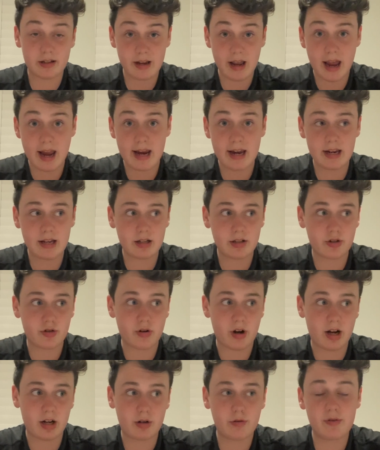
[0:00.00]
a
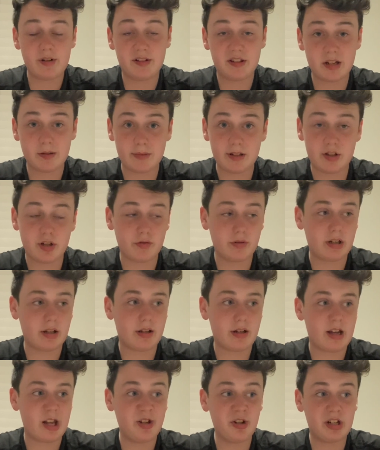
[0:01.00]
triangle is similar to
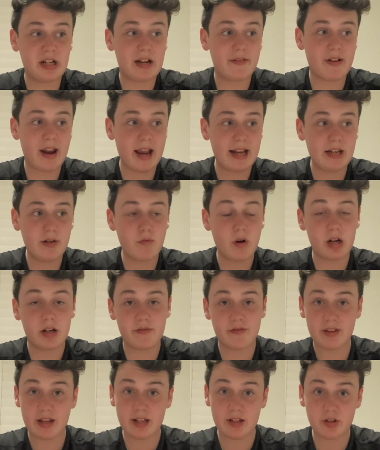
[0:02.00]
another. And you can have any one
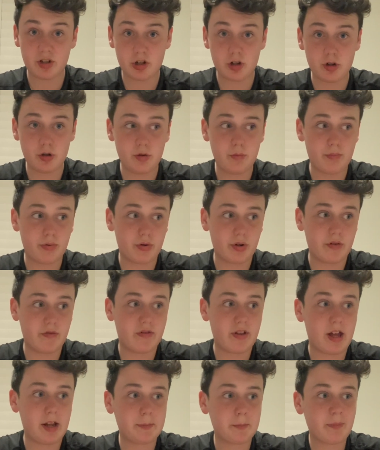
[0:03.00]
of these to prove
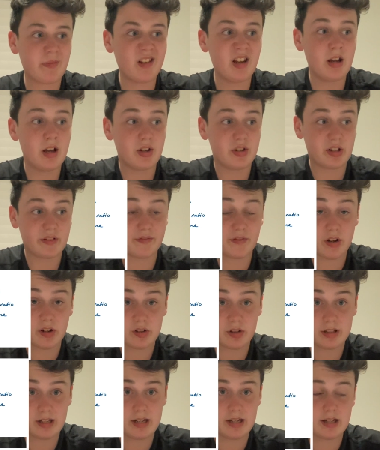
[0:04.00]
that. So
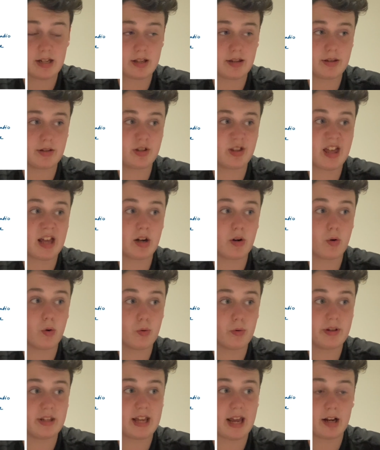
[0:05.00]
firstly, that
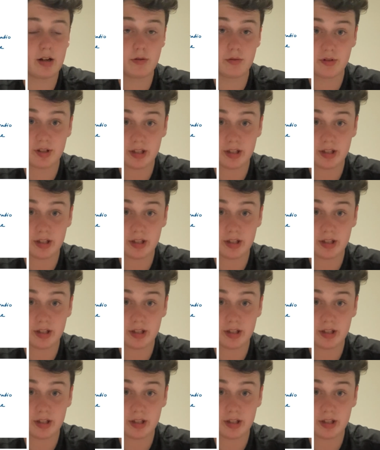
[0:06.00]
all the angles in